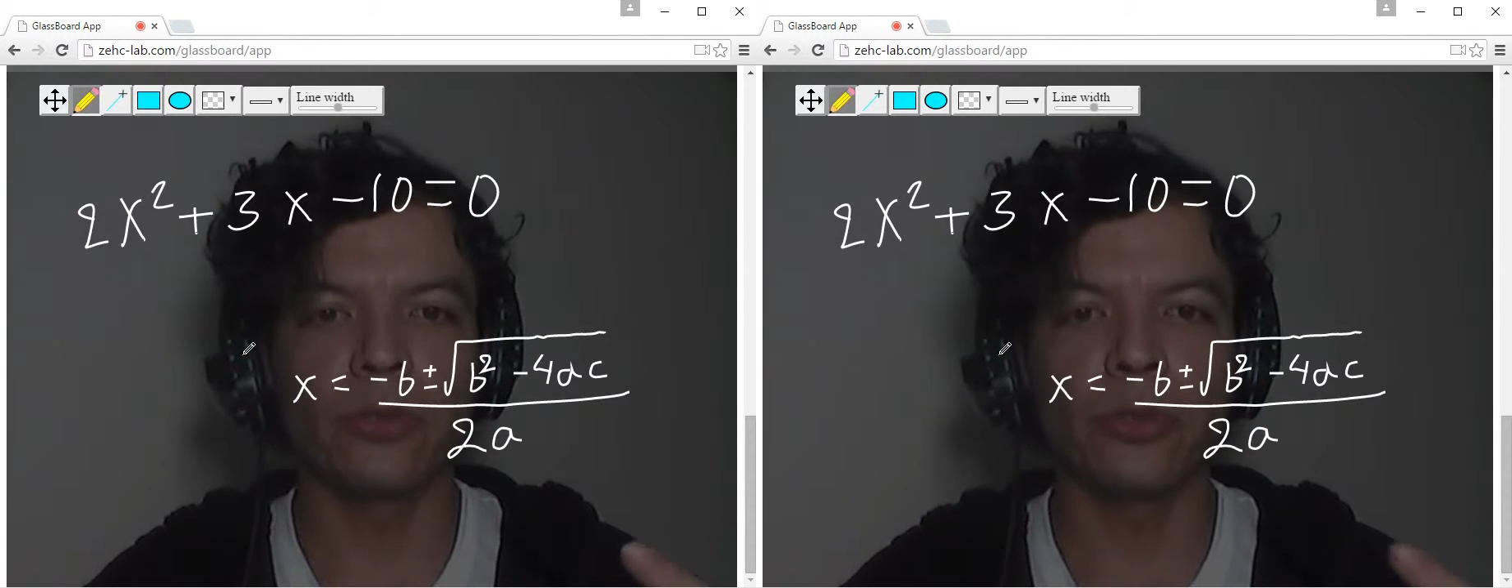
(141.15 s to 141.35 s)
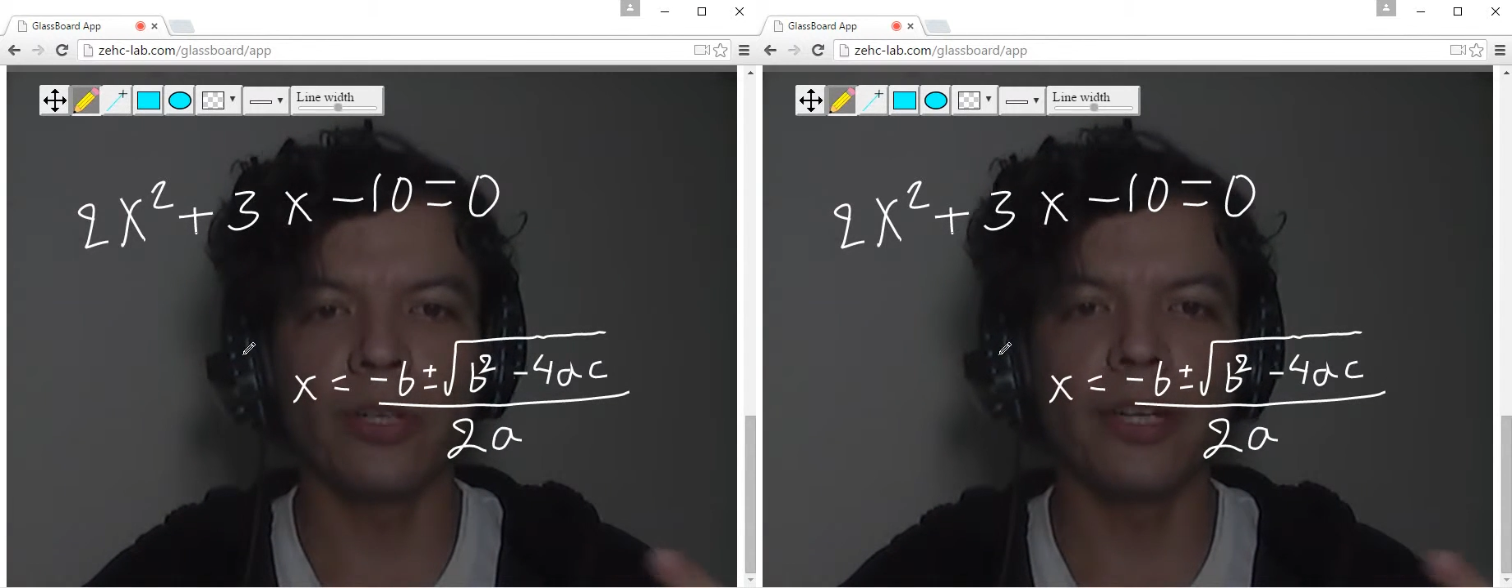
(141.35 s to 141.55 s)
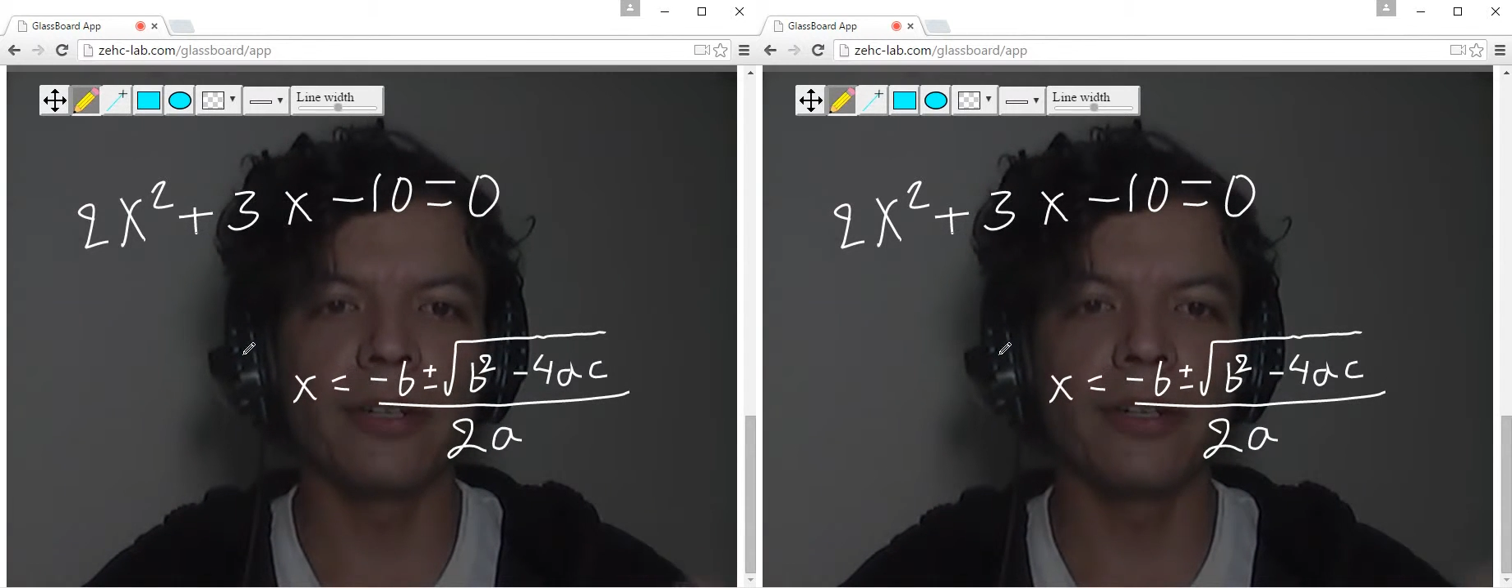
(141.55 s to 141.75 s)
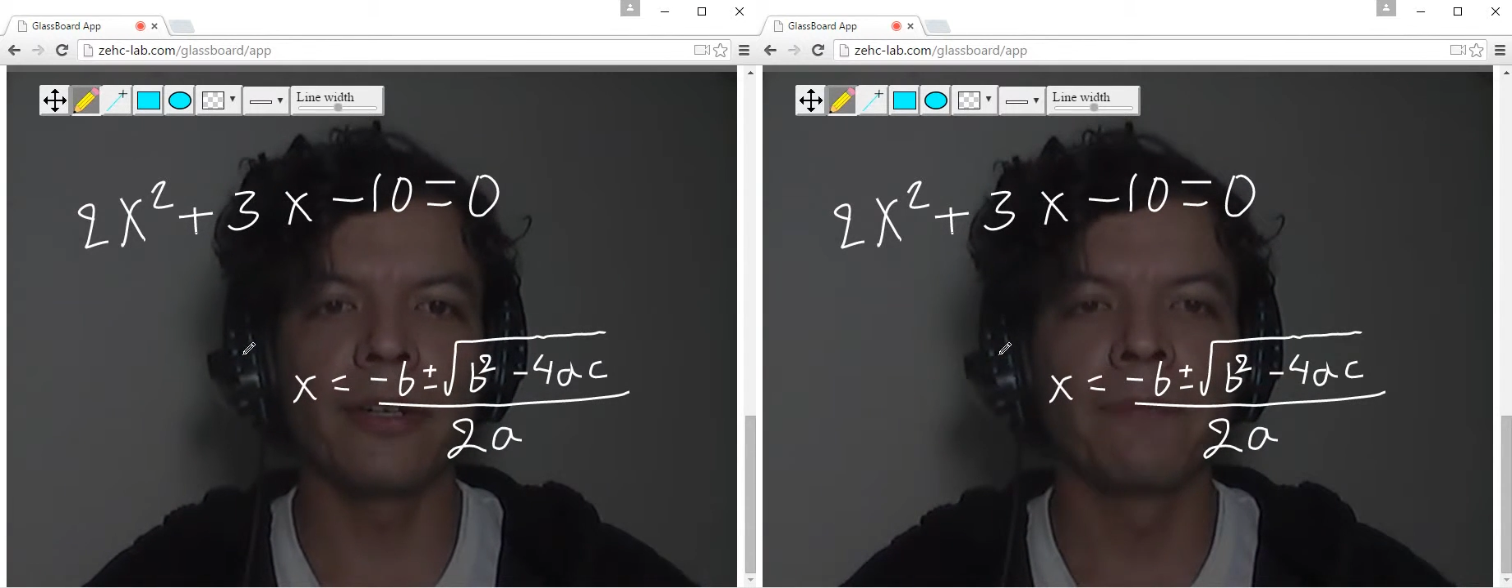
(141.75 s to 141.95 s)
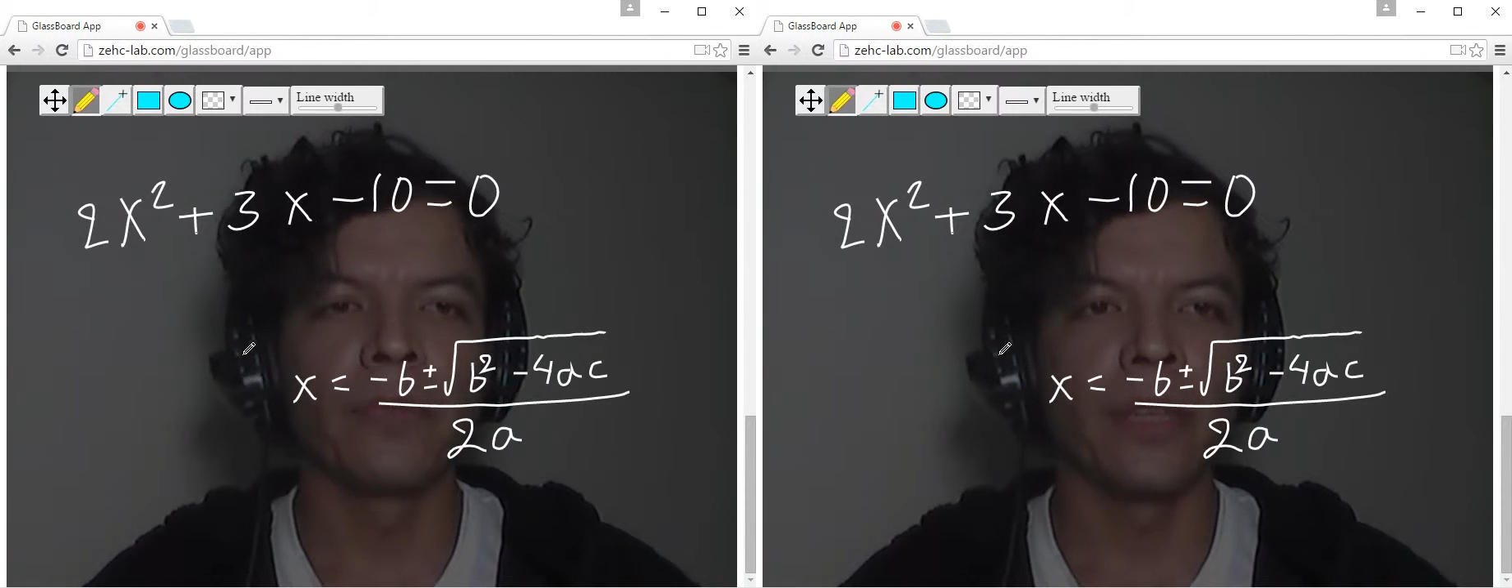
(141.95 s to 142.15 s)

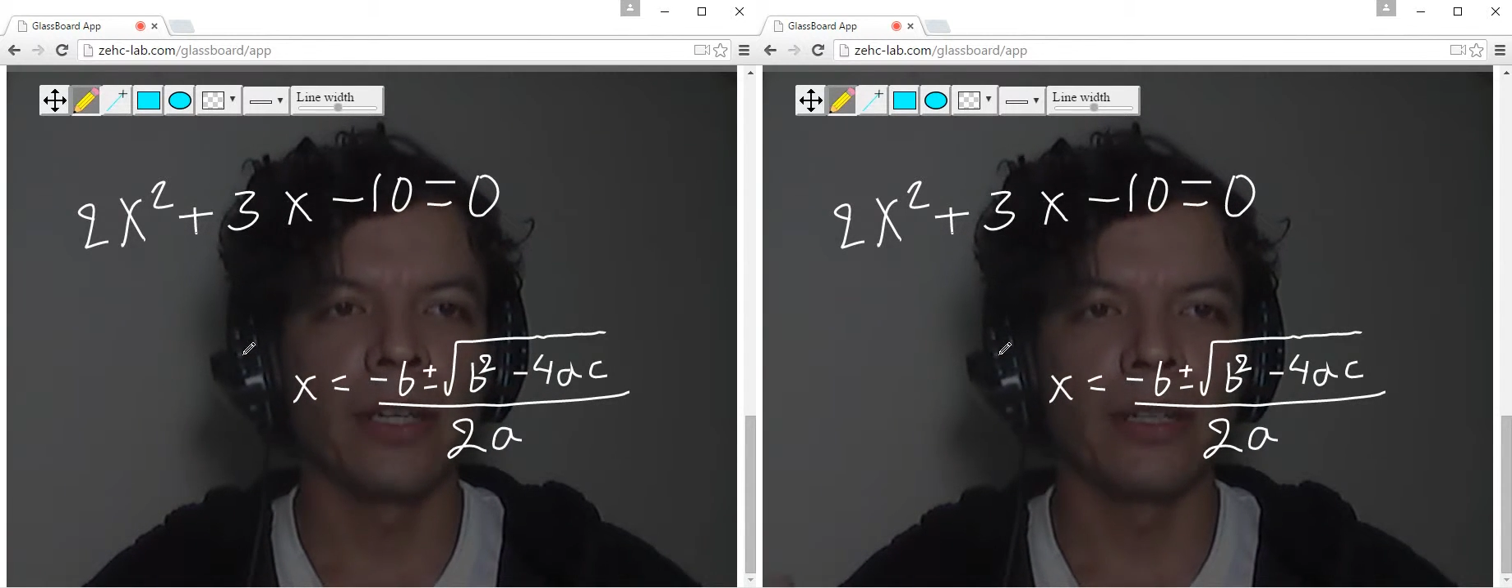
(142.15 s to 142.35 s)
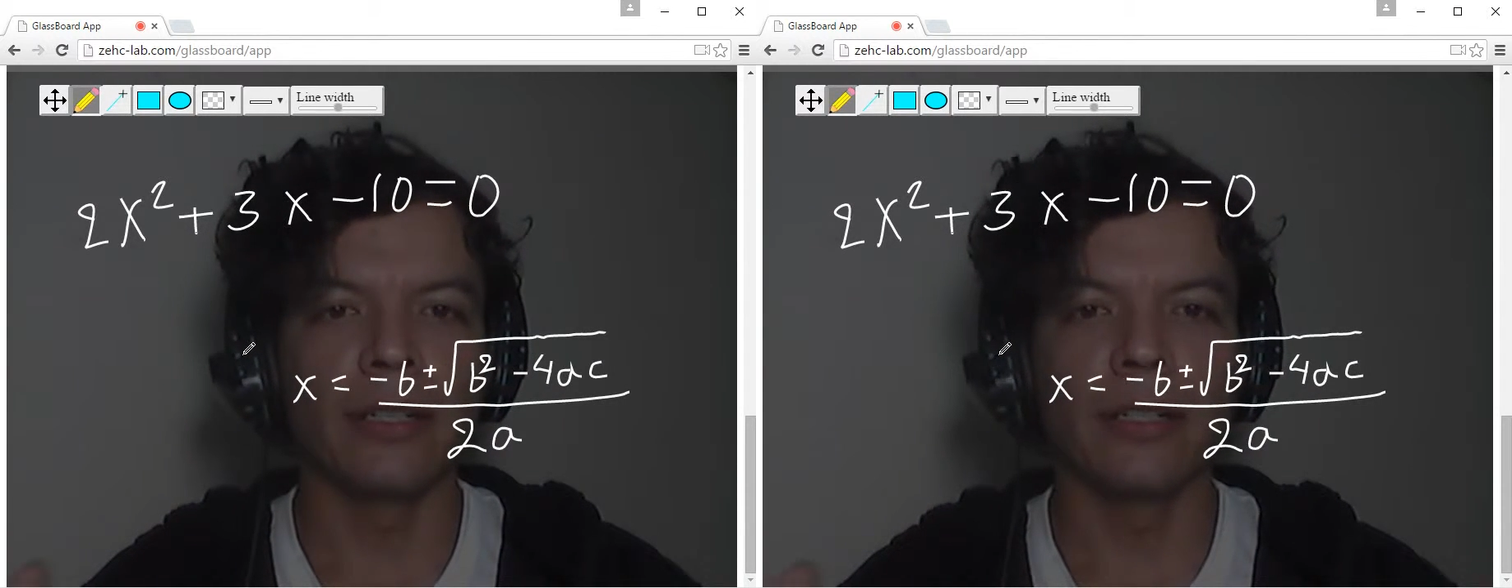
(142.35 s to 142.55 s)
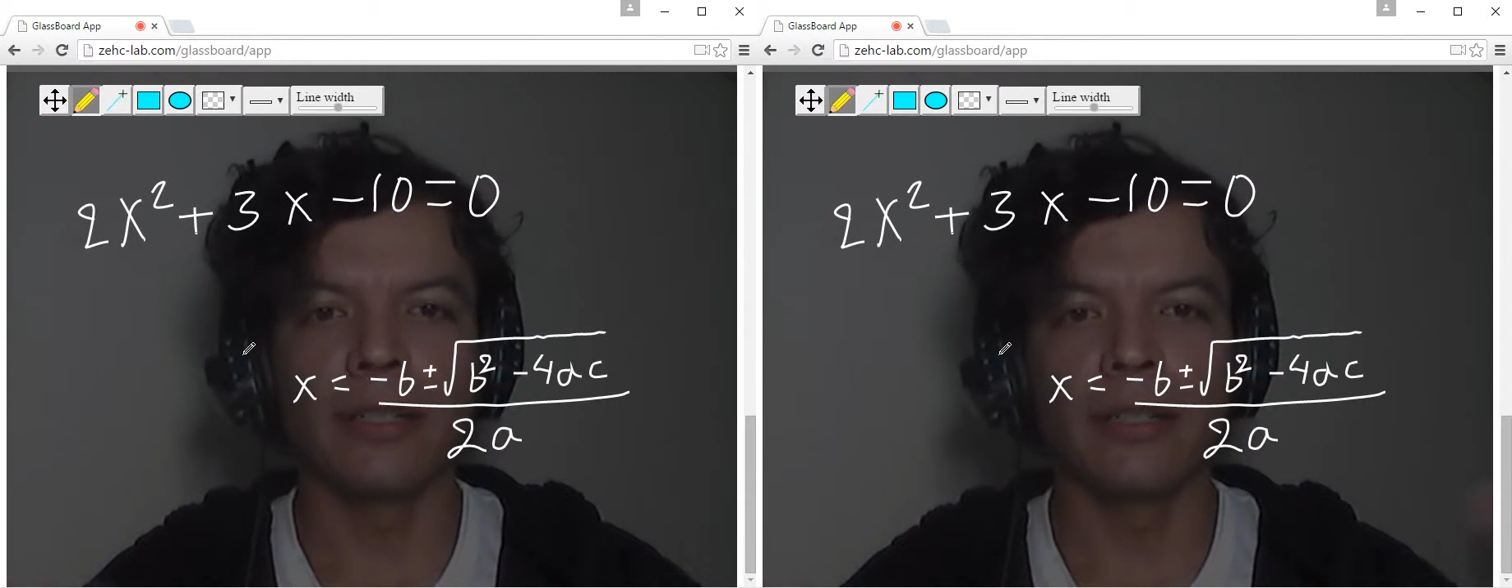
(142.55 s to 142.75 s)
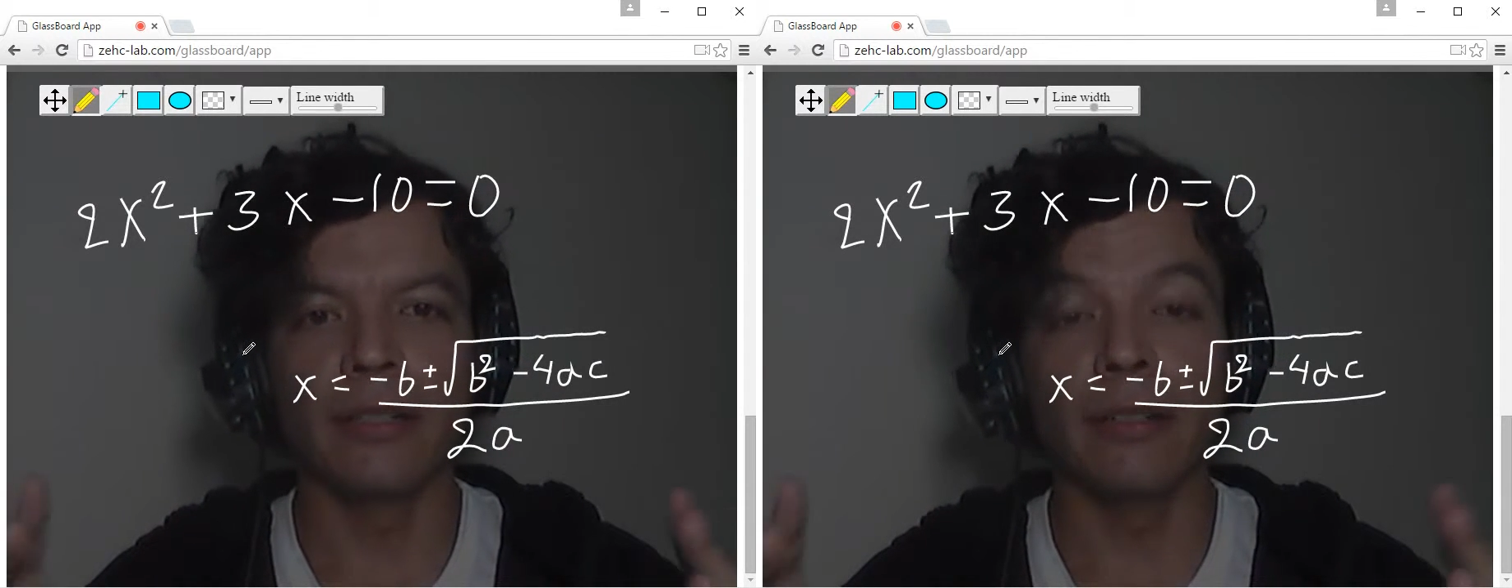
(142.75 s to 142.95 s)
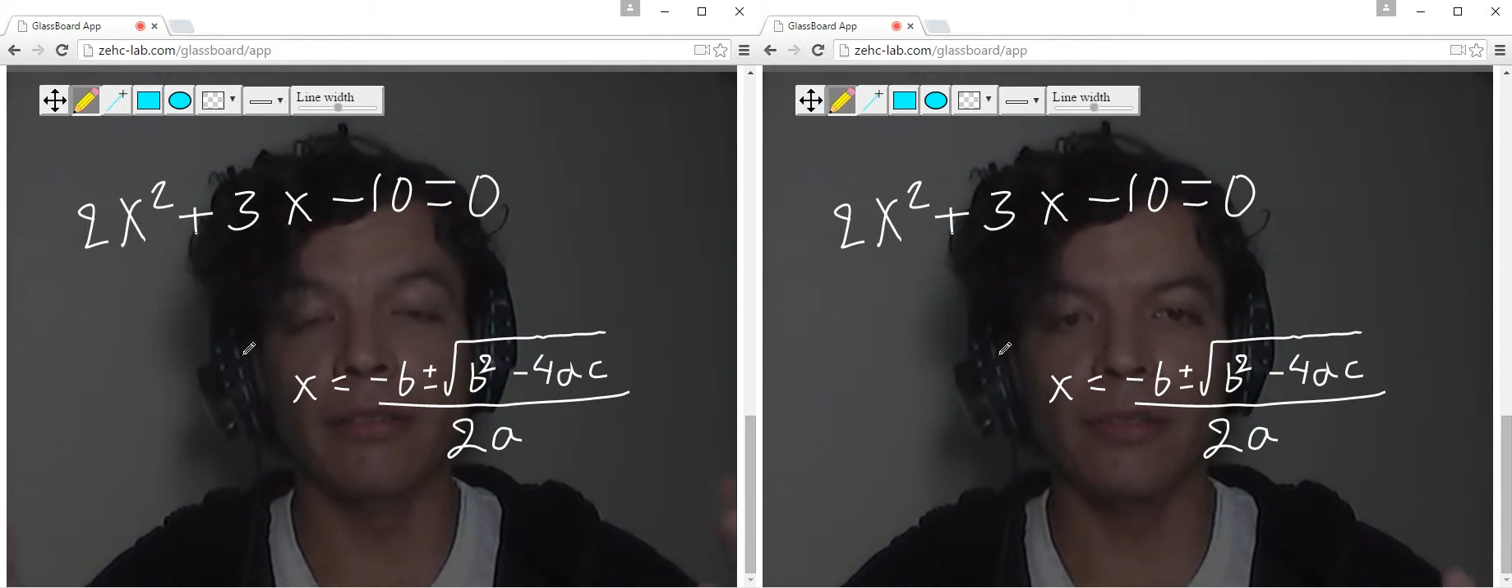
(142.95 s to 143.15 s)
Twitter,
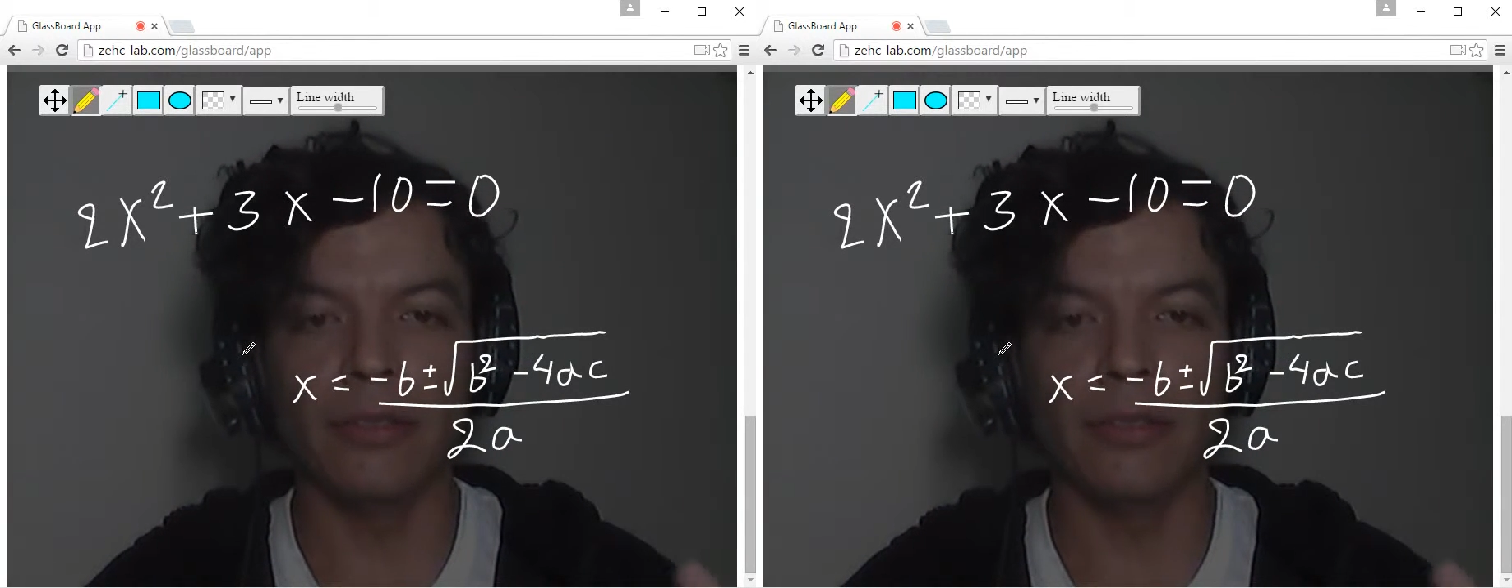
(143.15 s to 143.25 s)
uh,